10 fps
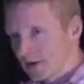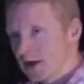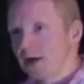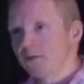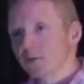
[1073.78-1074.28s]

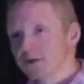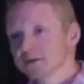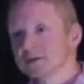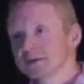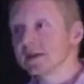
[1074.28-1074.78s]
Now, of course,
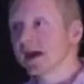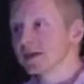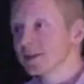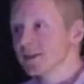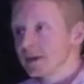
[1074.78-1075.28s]
this is not to
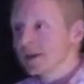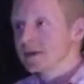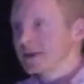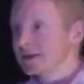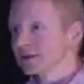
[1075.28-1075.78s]
be
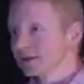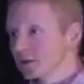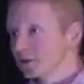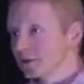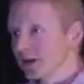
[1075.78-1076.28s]
taken
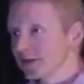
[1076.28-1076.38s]
literally, right?